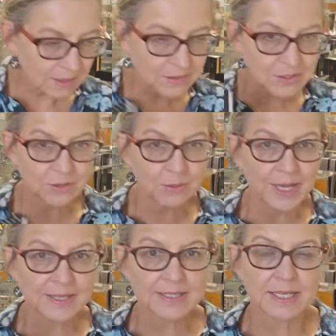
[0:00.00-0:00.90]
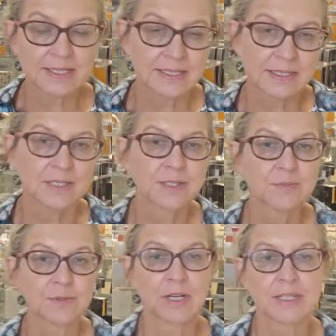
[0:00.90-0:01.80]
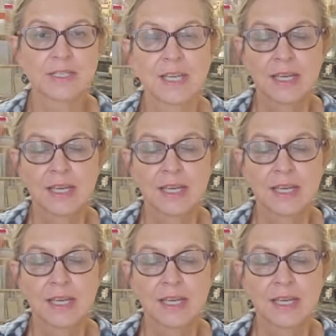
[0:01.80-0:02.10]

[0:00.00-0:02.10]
So the way the sizing systems works,